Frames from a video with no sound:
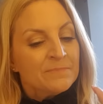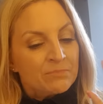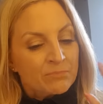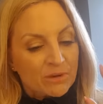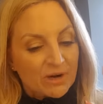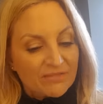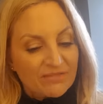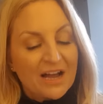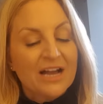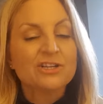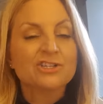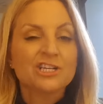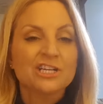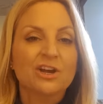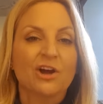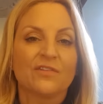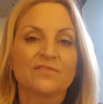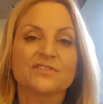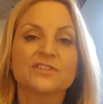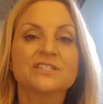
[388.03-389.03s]
but I've actually
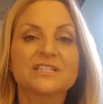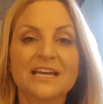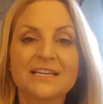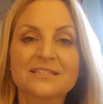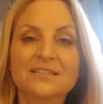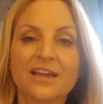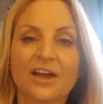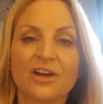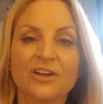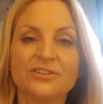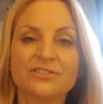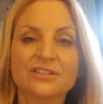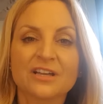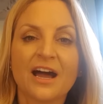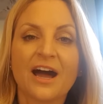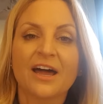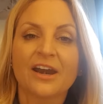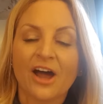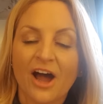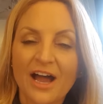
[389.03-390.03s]
gone to Tesco's
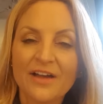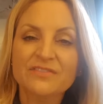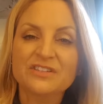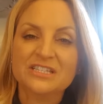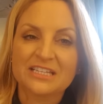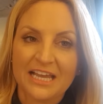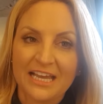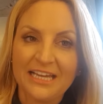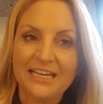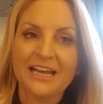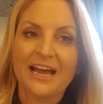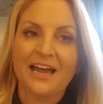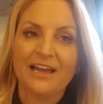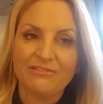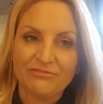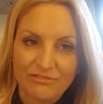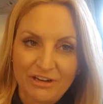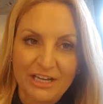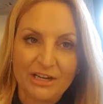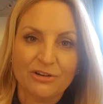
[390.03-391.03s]
and I've seen a
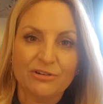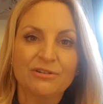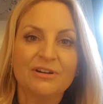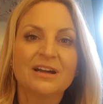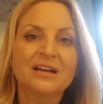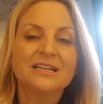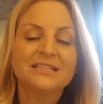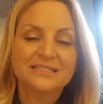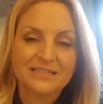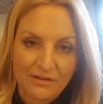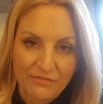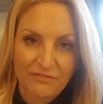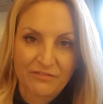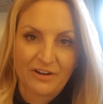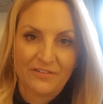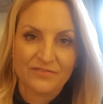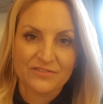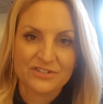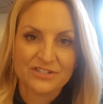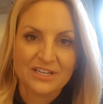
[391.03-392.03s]
real
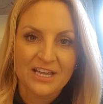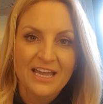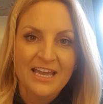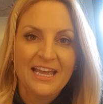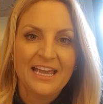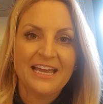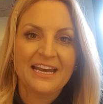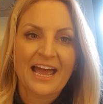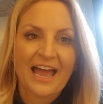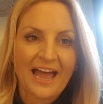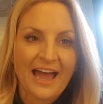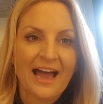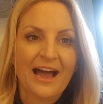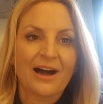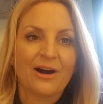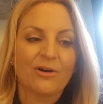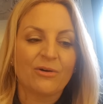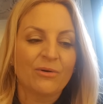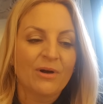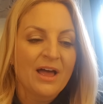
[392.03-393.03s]
difference in
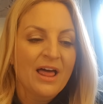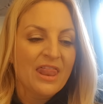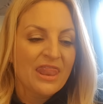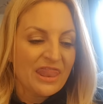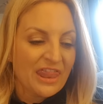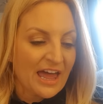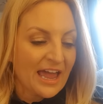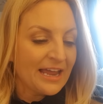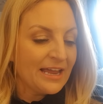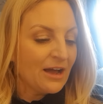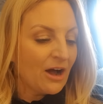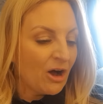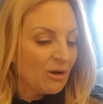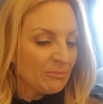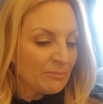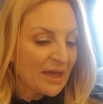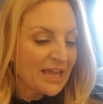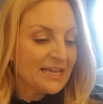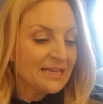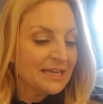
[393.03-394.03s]
how they are
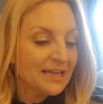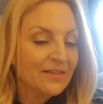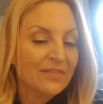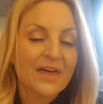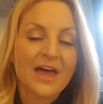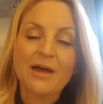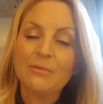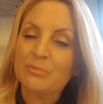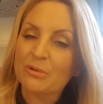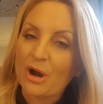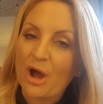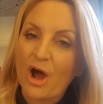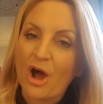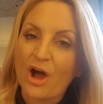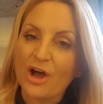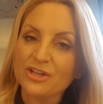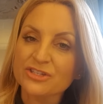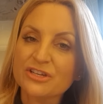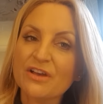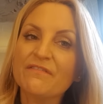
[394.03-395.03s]
making their
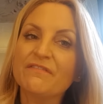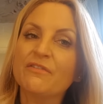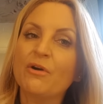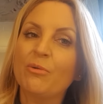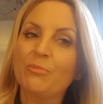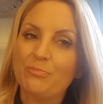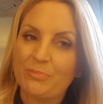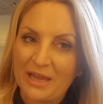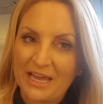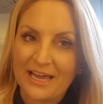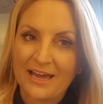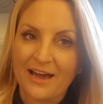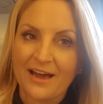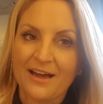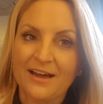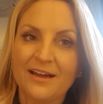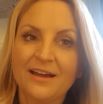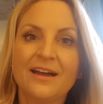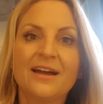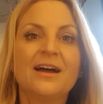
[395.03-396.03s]
bras for
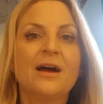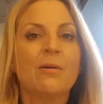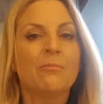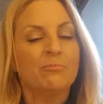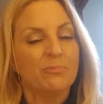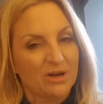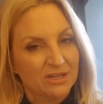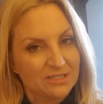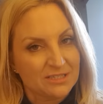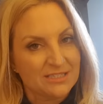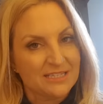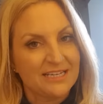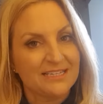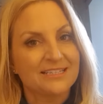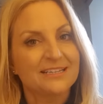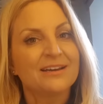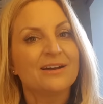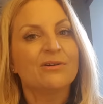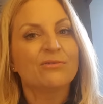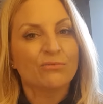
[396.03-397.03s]
bigger
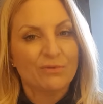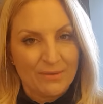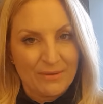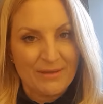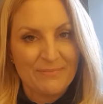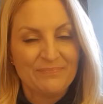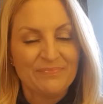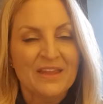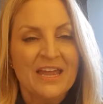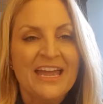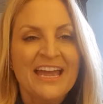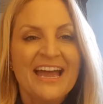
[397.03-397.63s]
busted women.